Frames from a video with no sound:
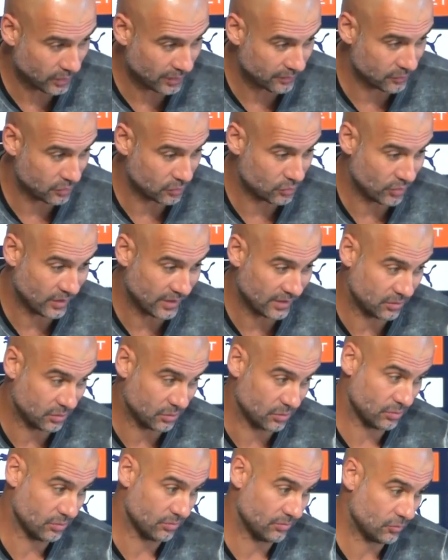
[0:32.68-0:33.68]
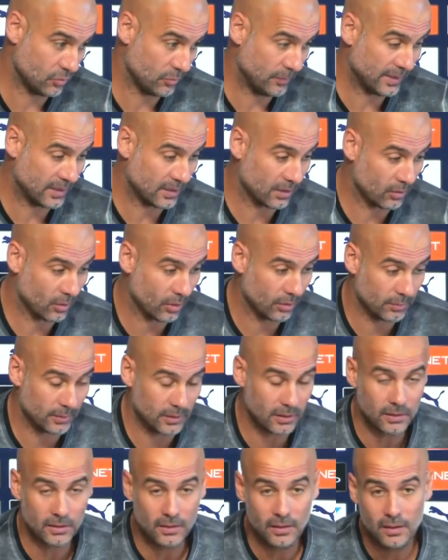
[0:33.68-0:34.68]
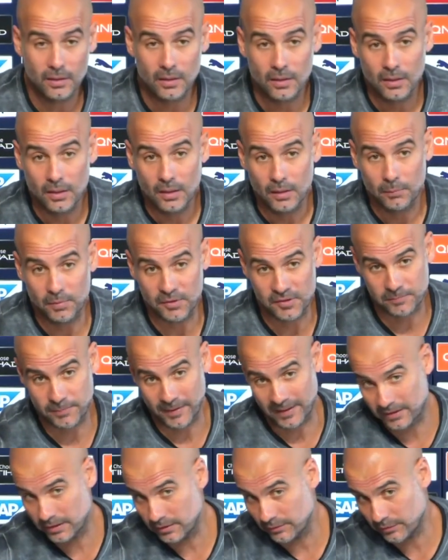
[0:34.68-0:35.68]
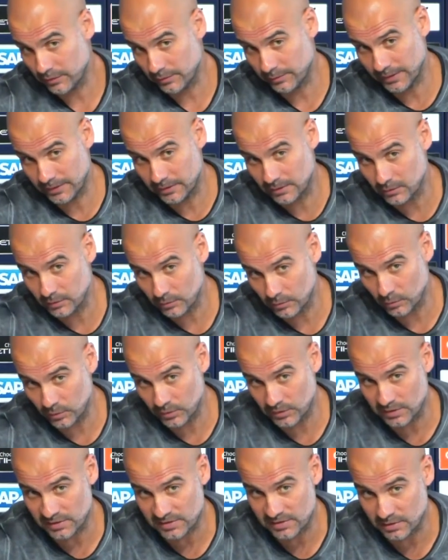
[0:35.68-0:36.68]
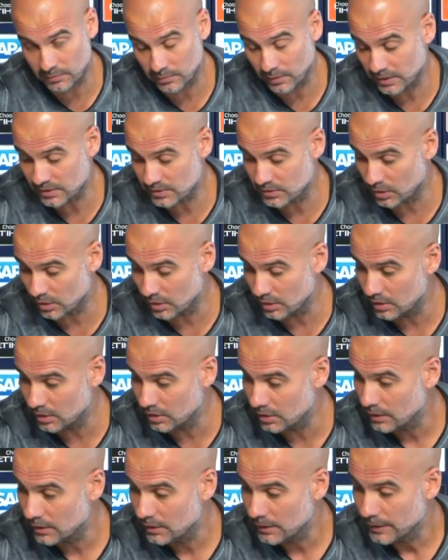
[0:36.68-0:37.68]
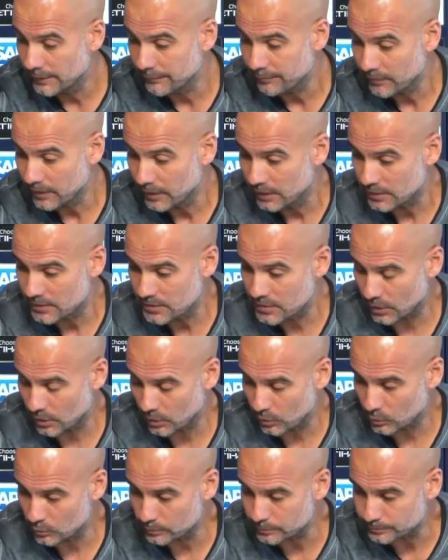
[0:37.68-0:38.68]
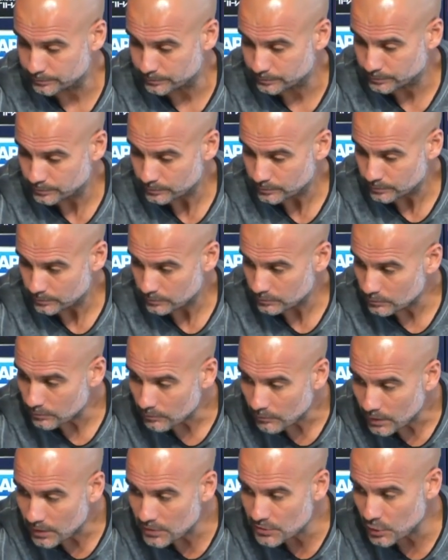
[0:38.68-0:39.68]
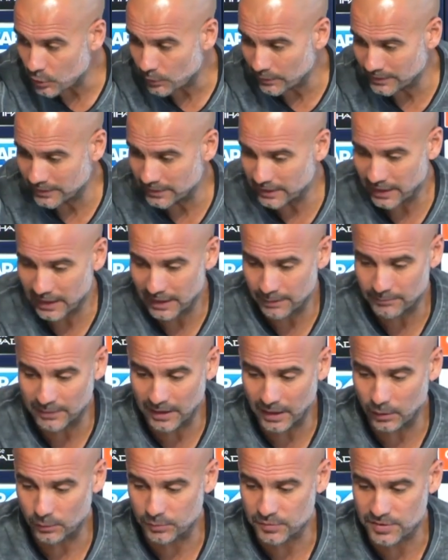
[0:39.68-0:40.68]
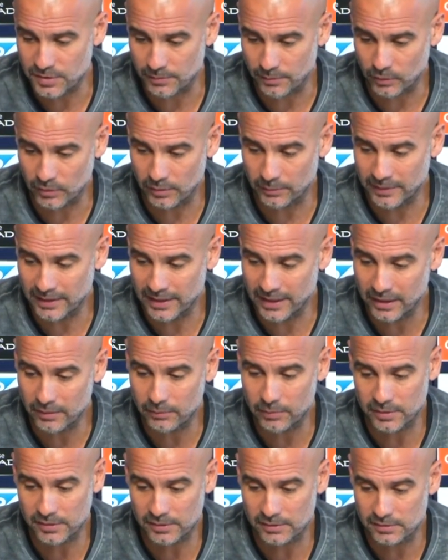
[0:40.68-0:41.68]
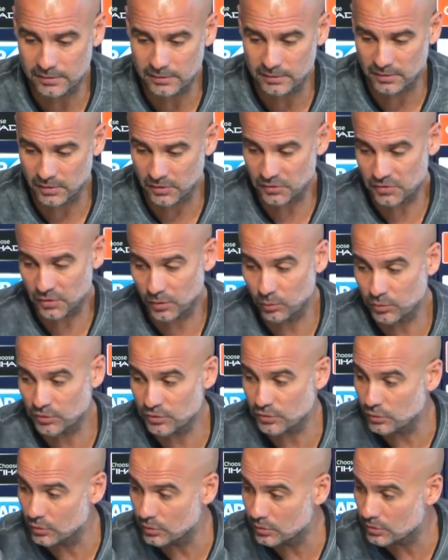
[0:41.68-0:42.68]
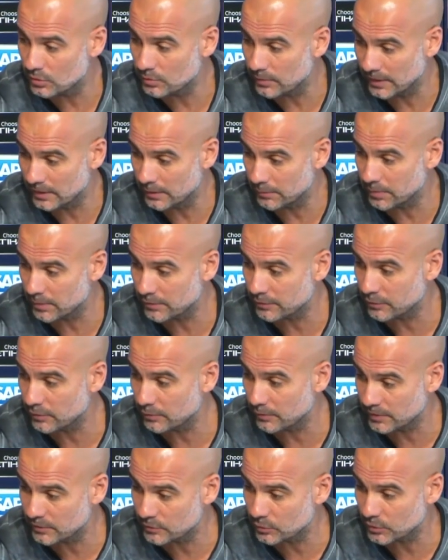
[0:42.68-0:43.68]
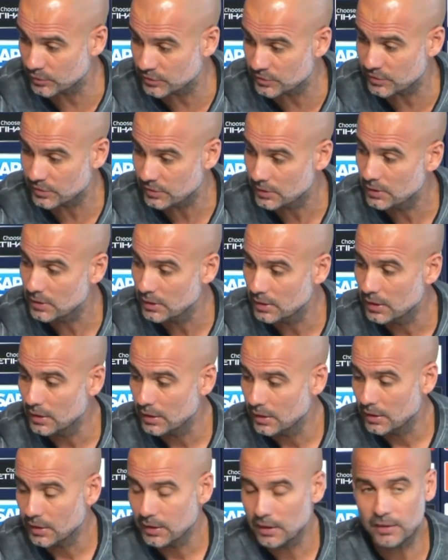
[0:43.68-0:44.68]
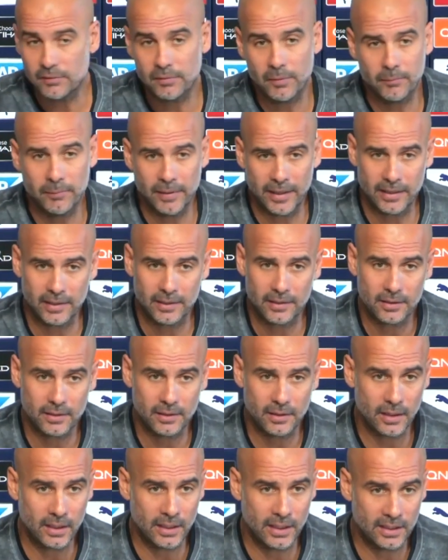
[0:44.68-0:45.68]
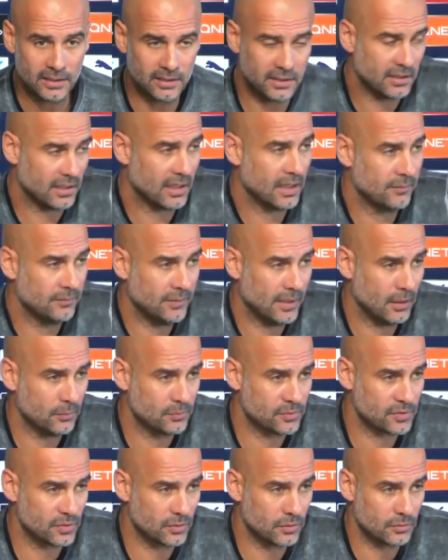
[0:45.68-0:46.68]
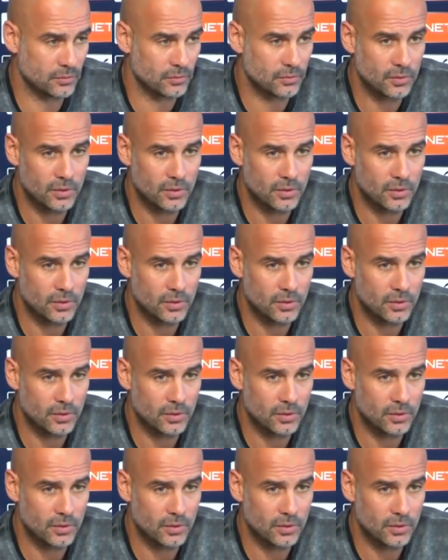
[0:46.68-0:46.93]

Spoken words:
we have to try to make a global perspective about what this team has done. So I didn't have doubts about the behavior. The result was good, but the performance was even better, and I didn't have doubts. So